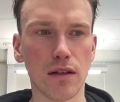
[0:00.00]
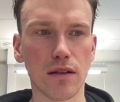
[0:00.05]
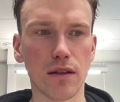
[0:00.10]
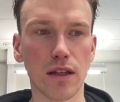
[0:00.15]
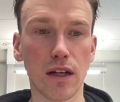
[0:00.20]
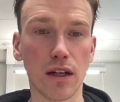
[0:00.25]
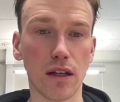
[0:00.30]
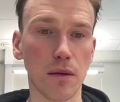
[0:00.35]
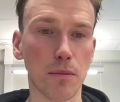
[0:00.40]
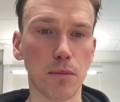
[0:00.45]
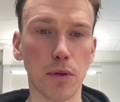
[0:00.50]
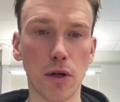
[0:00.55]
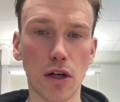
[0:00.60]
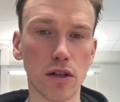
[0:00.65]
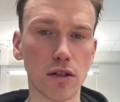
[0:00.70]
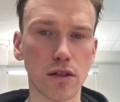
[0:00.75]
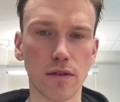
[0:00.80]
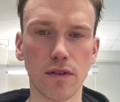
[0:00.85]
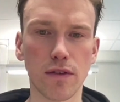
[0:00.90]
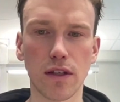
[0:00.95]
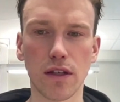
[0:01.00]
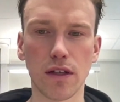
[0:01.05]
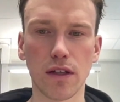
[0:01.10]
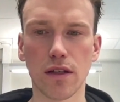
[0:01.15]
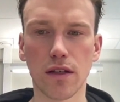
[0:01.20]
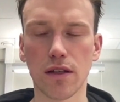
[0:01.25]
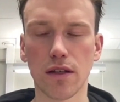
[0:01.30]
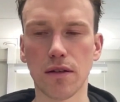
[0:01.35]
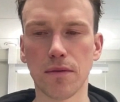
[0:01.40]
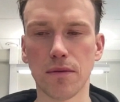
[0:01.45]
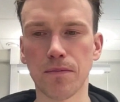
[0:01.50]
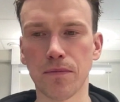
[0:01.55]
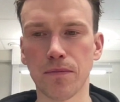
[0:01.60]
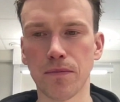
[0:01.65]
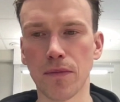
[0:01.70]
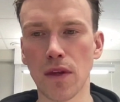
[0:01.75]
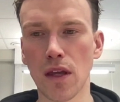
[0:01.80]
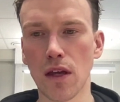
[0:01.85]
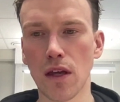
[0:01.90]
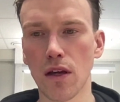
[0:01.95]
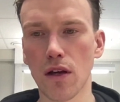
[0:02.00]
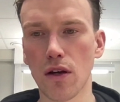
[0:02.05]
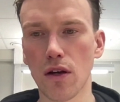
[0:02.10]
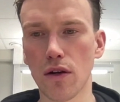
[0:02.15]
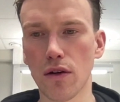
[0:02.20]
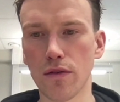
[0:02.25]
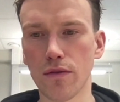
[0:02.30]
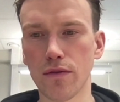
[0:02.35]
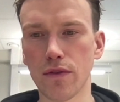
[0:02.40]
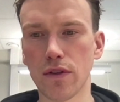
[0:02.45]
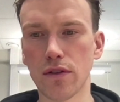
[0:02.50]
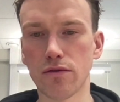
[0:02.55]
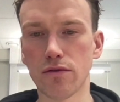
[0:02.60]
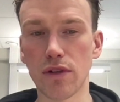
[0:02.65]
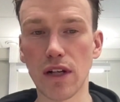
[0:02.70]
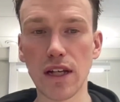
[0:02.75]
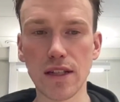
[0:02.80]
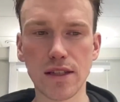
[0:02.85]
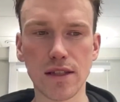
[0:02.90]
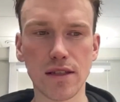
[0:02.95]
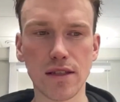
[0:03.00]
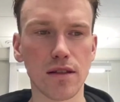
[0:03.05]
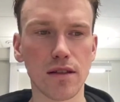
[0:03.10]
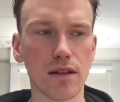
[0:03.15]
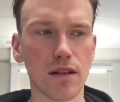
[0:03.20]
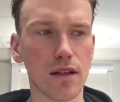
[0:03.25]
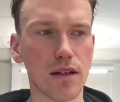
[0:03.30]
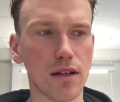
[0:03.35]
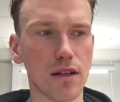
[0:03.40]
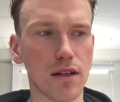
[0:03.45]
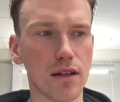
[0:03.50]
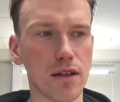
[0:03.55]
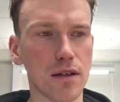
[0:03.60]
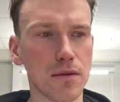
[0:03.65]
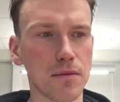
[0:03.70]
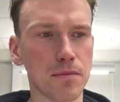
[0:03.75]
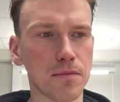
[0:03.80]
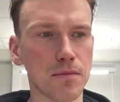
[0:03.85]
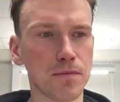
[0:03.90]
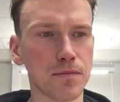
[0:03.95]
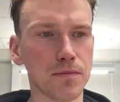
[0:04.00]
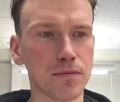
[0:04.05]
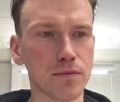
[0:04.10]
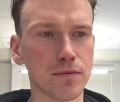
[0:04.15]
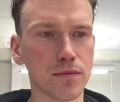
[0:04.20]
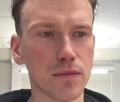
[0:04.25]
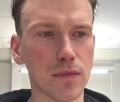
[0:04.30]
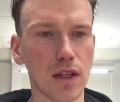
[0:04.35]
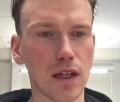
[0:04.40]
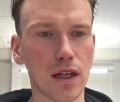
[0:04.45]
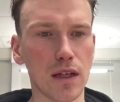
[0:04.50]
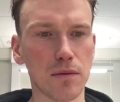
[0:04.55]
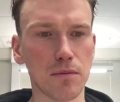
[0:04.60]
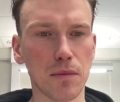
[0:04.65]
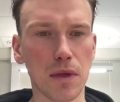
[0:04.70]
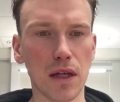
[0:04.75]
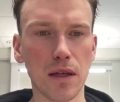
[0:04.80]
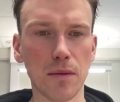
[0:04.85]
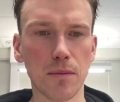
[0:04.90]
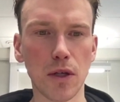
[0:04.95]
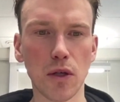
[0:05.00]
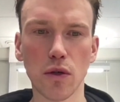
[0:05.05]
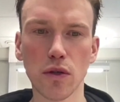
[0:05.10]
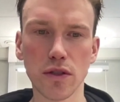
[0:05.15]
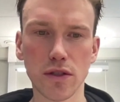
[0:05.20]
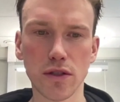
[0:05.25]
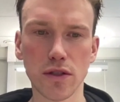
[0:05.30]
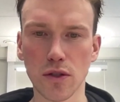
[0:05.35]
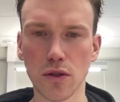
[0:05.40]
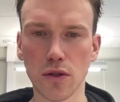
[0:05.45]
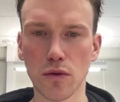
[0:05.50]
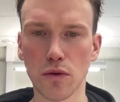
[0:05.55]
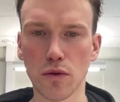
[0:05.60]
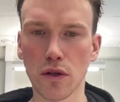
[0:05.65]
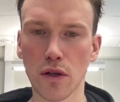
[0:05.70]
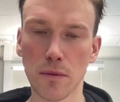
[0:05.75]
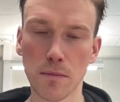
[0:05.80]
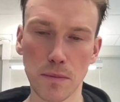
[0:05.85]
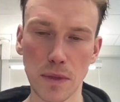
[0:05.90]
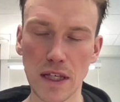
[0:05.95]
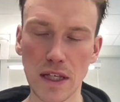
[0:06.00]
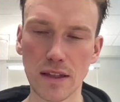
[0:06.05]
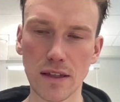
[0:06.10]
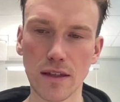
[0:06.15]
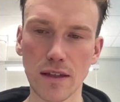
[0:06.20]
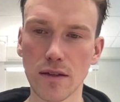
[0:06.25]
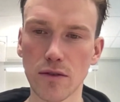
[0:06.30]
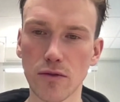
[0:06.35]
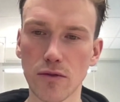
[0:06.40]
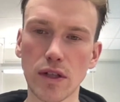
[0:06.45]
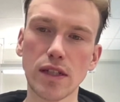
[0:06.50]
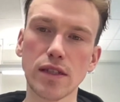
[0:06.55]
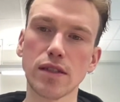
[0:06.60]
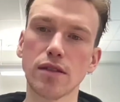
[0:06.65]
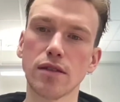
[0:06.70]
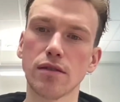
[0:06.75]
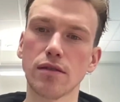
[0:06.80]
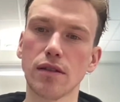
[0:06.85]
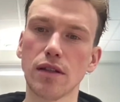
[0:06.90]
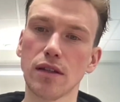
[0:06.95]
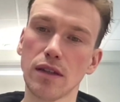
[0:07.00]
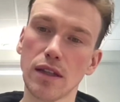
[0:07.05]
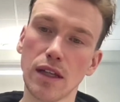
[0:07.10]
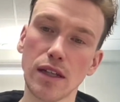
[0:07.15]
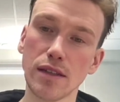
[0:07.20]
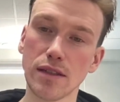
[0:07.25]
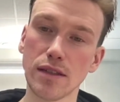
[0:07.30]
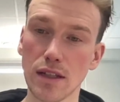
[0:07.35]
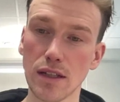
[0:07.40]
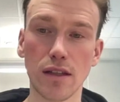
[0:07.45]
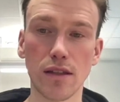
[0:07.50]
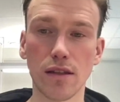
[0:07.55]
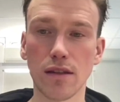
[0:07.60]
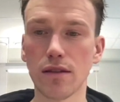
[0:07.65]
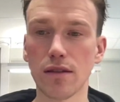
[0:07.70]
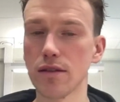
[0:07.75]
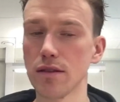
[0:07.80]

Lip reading: like a part of the race, and maybe also compete in the race. And they said,